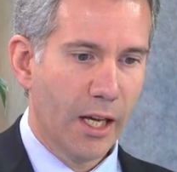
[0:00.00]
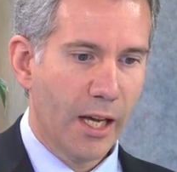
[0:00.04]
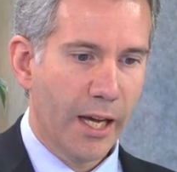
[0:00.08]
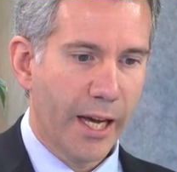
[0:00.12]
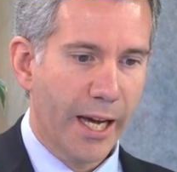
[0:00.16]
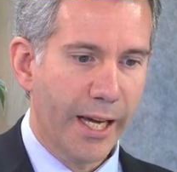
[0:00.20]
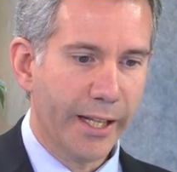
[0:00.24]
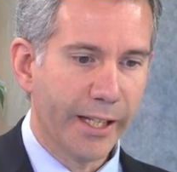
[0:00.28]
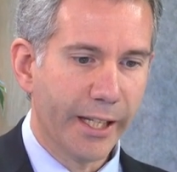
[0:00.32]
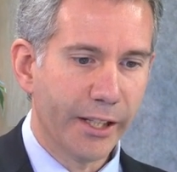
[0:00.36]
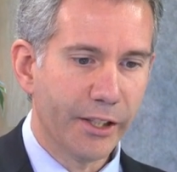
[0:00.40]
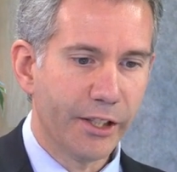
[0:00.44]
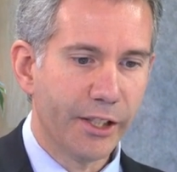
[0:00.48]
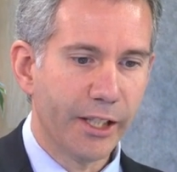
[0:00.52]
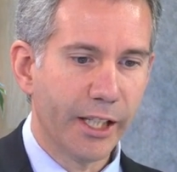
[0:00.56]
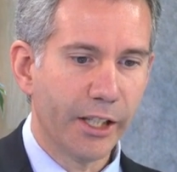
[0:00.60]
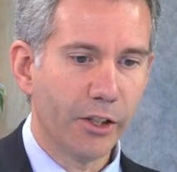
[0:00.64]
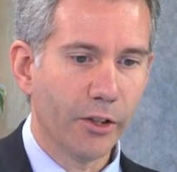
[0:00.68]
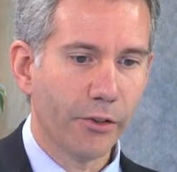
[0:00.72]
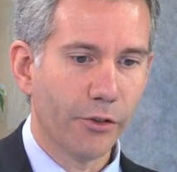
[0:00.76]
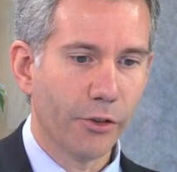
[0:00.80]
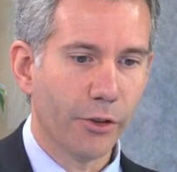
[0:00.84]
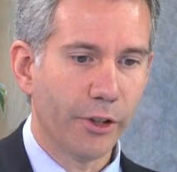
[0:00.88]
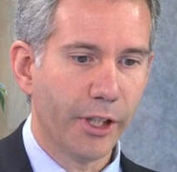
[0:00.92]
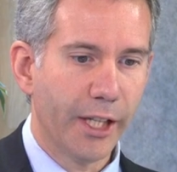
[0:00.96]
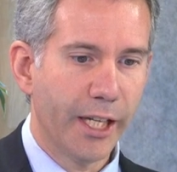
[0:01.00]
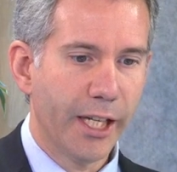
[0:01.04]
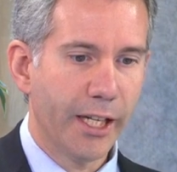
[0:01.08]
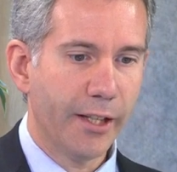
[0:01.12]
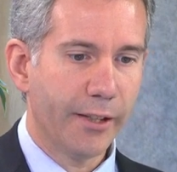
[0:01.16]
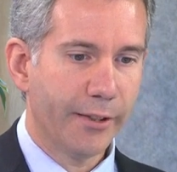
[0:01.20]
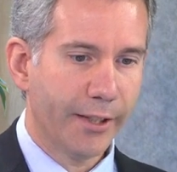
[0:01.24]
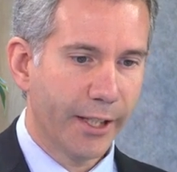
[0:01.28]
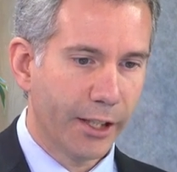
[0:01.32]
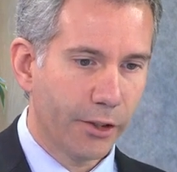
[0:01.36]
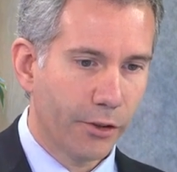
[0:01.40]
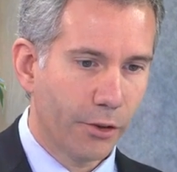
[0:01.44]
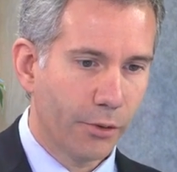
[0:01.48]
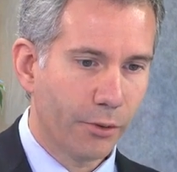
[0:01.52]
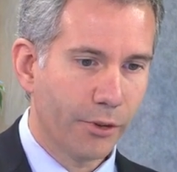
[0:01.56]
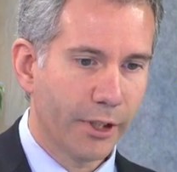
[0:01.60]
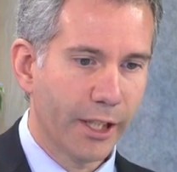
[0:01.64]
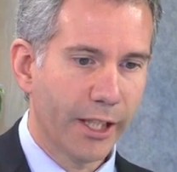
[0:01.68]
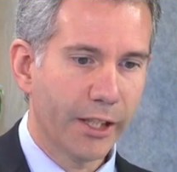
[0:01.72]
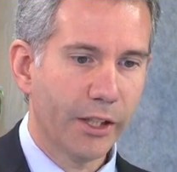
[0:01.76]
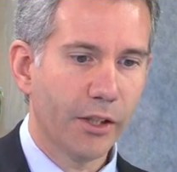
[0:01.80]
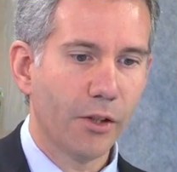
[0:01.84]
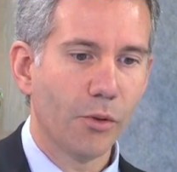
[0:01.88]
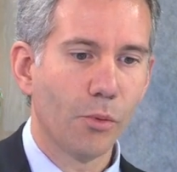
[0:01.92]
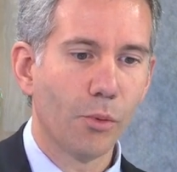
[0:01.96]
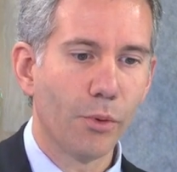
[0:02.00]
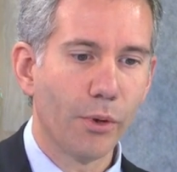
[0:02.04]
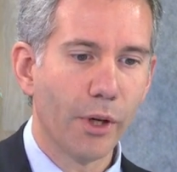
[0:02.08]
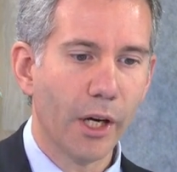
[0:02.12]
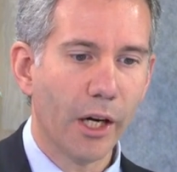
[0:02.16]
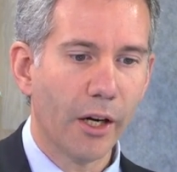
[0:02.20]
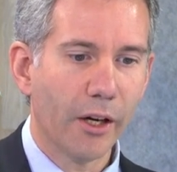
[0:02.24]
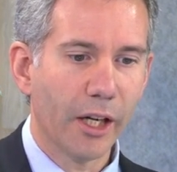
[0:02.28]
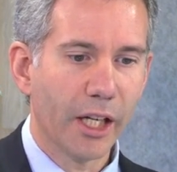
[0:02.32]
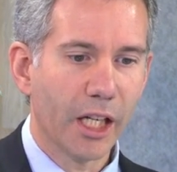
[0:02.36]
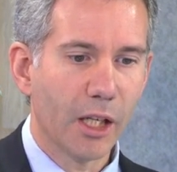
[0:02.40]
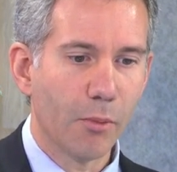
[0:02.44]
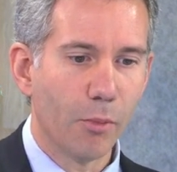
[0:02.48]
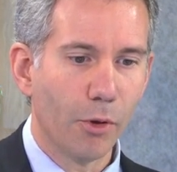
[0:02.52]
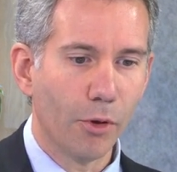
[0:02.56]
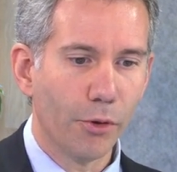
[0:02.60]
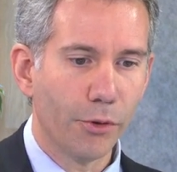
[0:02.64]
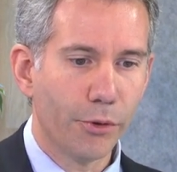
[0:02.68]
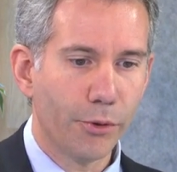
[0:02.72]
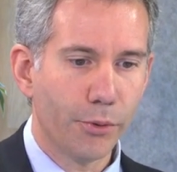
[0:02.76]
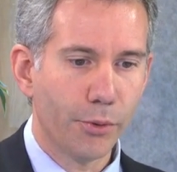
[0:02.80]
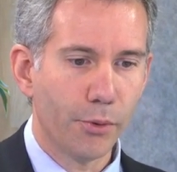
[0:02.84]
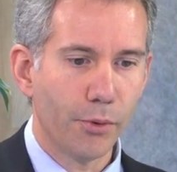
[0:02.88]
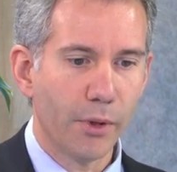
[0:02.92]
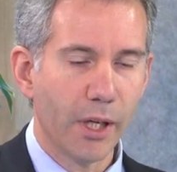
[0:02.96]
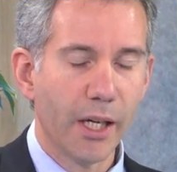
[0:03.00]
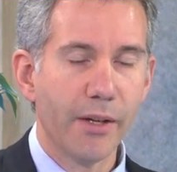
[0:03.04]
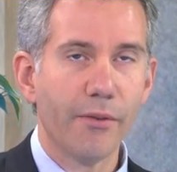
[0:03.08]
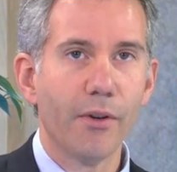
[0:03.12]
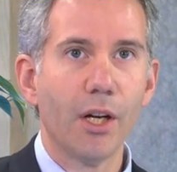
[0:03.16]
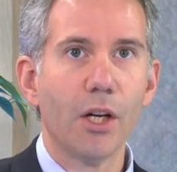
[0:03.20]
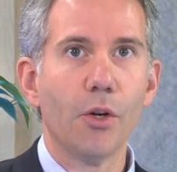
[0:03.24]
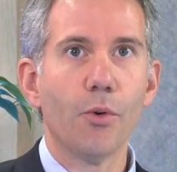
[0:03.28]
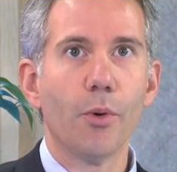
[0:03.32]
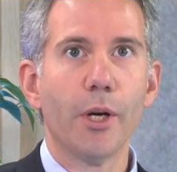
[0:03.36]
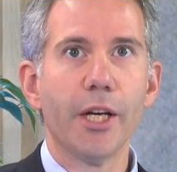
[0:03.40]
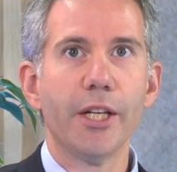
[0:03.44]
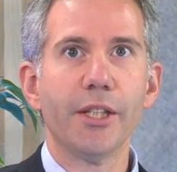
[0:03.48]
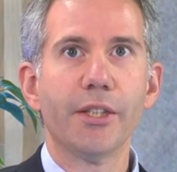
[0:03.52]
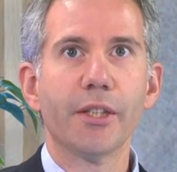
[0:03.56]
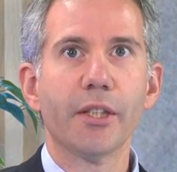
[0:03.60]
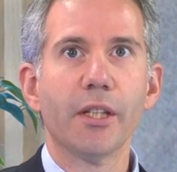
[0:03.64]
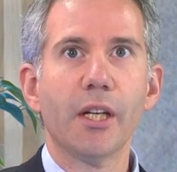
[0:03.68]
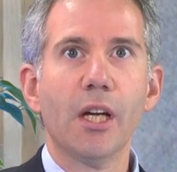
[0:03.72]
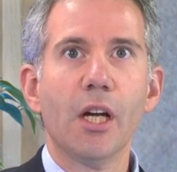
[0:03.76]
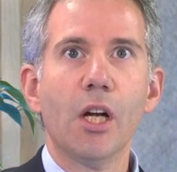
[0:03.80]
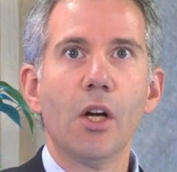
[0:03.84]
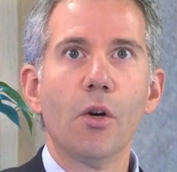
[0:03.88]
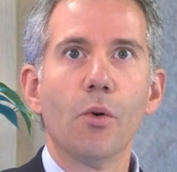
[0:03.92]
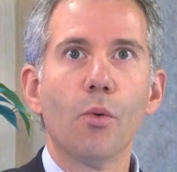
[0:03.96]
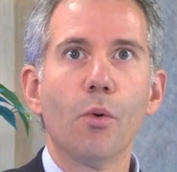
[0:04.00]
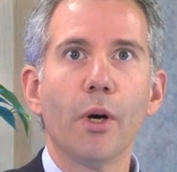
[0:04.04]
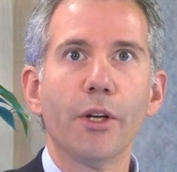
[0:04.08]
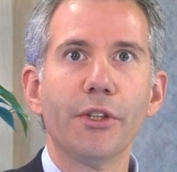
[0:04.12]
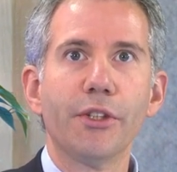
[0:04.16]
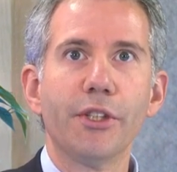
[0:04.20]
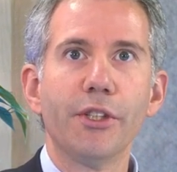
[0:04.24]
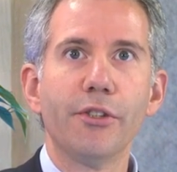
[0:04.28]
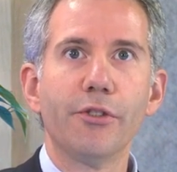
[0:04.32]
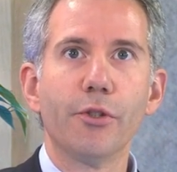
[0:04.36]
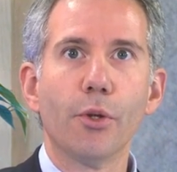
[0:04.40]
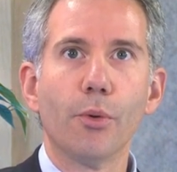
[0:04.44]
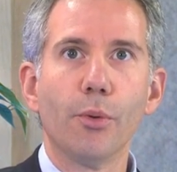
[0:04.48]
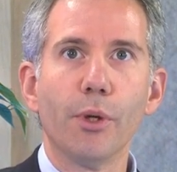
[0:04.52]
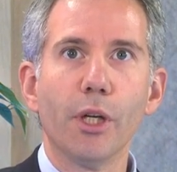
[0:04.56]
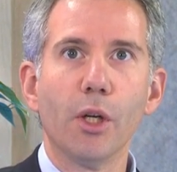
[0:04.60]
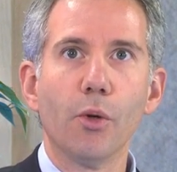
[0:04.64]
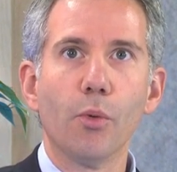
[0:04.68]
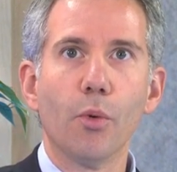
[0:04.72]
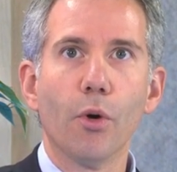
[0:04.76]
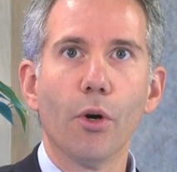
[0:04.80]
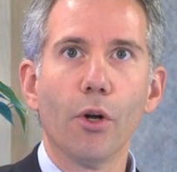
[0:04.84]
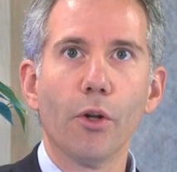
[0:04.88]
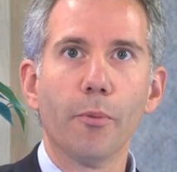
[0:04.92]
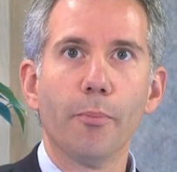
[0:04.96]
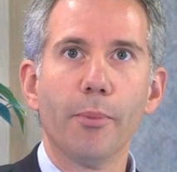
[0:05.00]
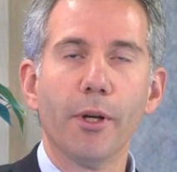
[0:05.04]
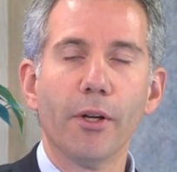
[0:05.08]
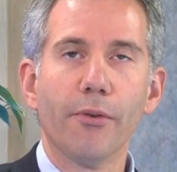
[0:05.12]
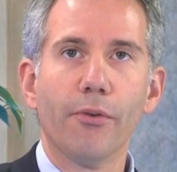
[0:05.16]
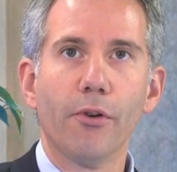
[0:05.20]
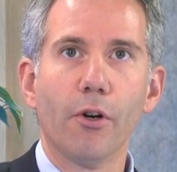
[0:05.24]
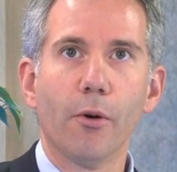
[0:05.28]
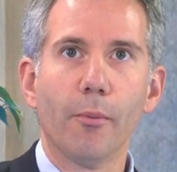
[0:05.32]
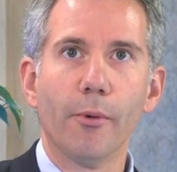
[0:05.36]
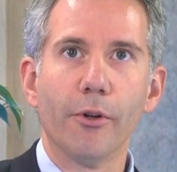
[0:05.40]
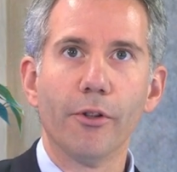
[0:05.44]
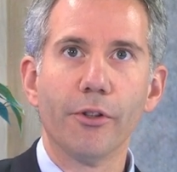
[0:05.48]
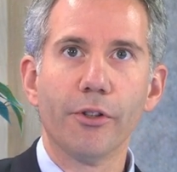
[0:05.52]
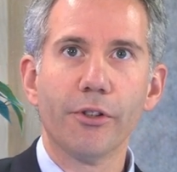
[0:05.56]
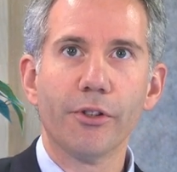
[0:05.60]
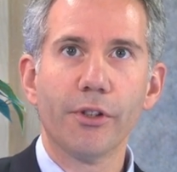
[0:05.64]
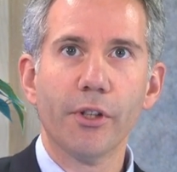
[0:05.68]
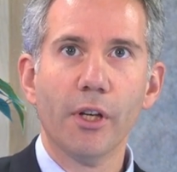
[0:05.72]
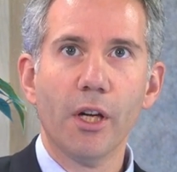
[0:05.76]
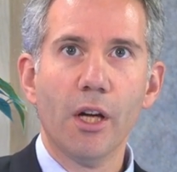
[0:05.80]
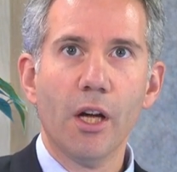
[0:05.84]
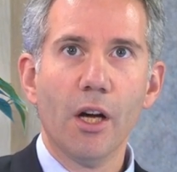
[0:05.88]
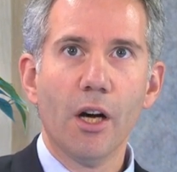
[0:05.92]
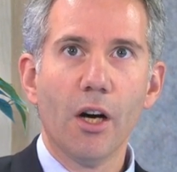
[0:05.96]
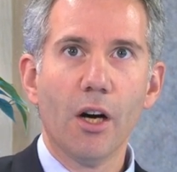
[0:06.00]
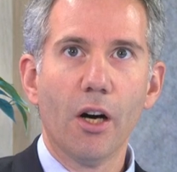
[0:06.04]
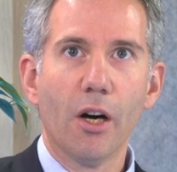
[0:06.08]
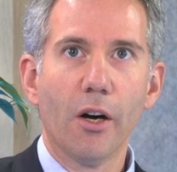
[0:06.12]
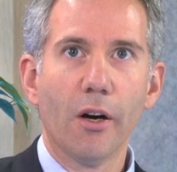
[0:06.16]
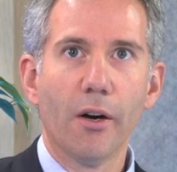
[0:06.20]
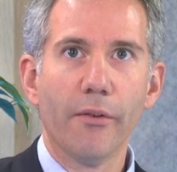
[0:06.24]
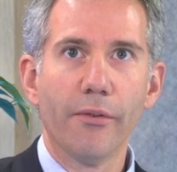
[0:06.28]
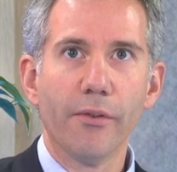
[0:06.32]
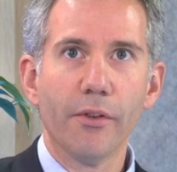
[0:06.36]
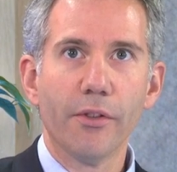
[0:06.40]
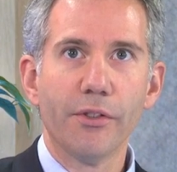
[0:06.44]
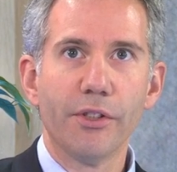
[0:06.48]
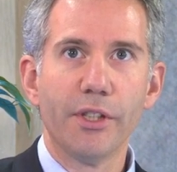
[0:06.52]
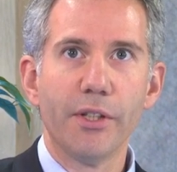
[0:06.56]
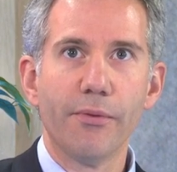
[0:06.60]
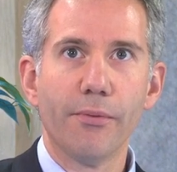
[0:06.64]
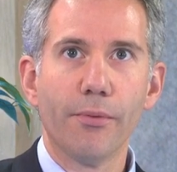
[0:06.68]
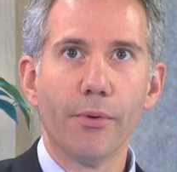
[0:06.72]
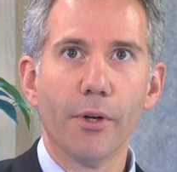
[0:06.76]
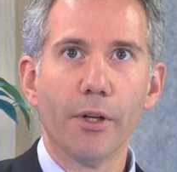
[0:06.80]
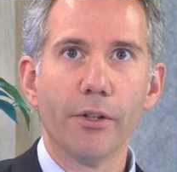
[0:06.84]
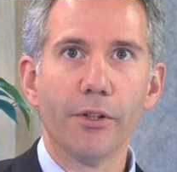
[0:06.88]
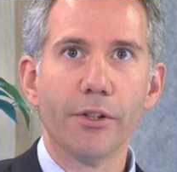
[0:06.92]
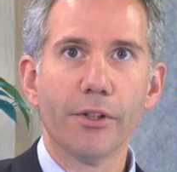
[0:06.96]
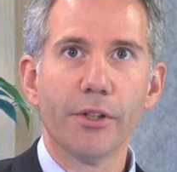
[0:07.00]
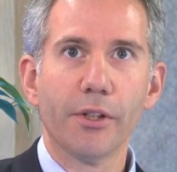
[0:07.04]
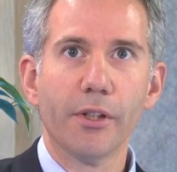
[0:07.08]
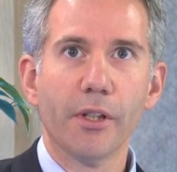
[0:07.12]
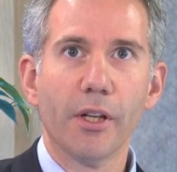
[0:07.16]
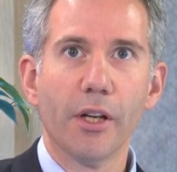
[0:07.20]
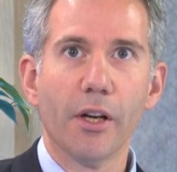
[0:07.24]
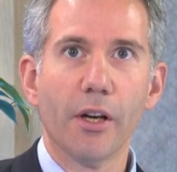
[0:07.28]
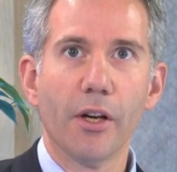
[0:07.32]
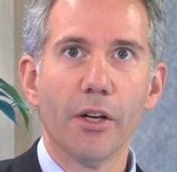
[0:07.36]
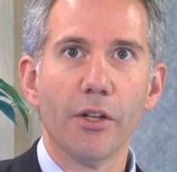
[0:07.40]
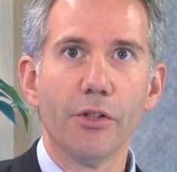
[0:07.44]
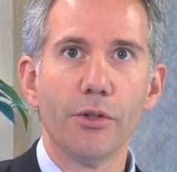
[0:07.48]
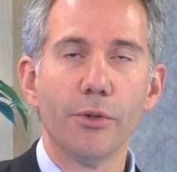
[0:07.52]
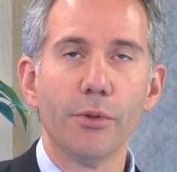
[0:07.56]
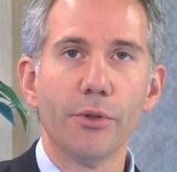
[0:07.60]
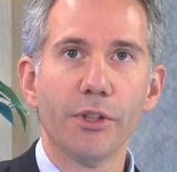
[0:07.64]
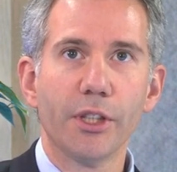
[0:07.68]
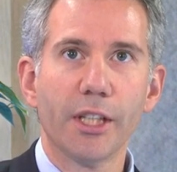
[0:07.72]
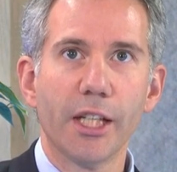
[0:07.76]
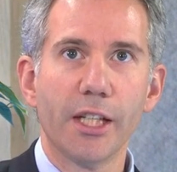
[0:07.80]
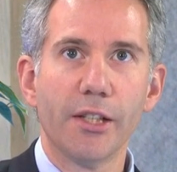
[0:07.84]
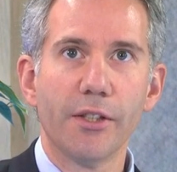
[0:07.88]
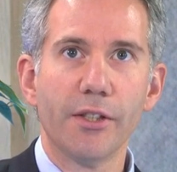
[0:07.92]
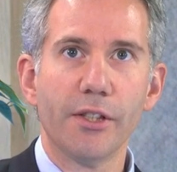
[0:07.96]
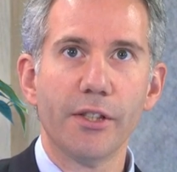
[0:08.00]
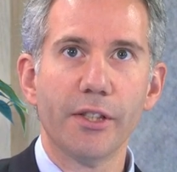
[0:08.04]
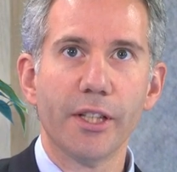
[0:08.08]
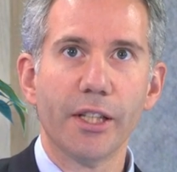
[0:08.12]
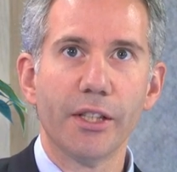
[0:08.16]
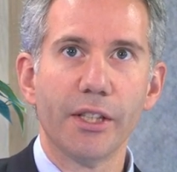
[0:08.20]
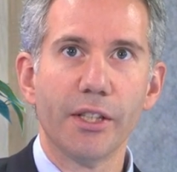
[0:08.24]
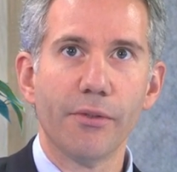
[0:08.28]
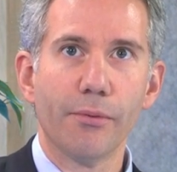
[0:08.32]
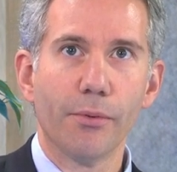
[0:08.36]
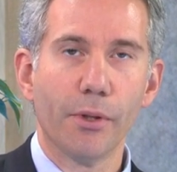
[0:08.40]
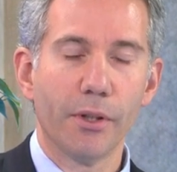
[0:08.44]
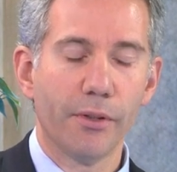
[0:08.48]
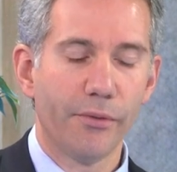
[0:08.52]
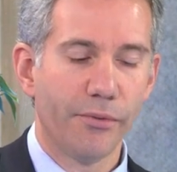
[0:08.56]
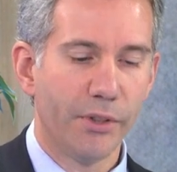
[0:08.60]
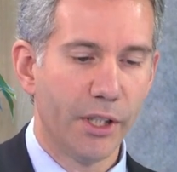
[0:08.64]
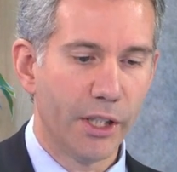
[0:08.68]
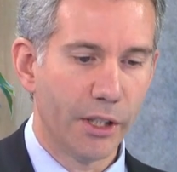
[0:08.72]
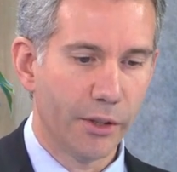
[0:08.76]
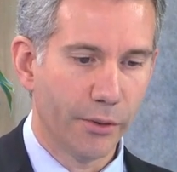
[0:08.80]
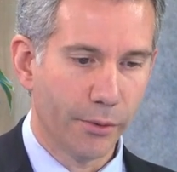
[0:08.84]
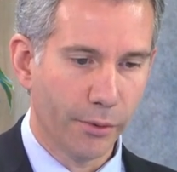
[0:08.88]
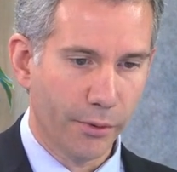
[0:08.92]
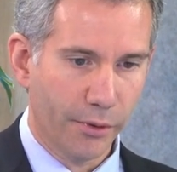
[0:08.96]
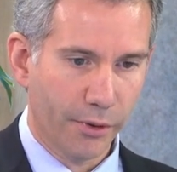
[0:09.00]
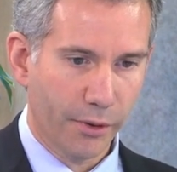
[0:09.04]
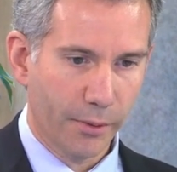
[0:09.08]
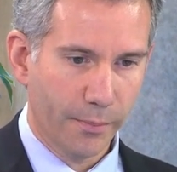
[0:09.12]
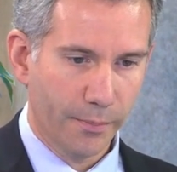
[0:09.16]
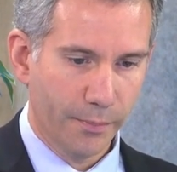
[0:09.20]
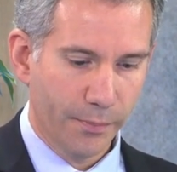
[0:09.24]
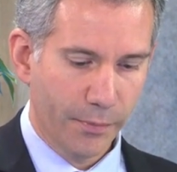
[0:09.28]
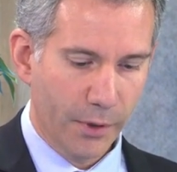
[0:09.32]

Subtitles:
And at the end of the day, thanks to that, we are able to evaluate what is the real-world performance of different use cases and different vehicles.